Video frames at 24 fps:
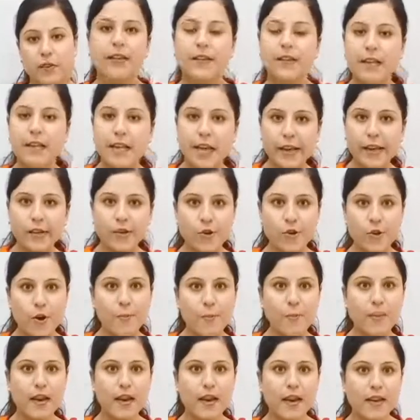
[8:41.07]
The next
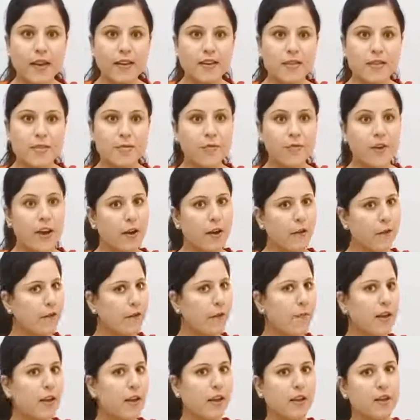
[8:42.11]
topic is very
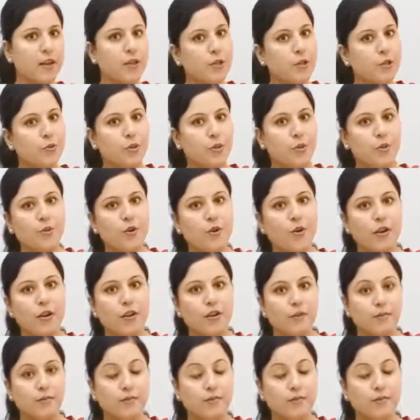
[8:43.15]
familiar to you all.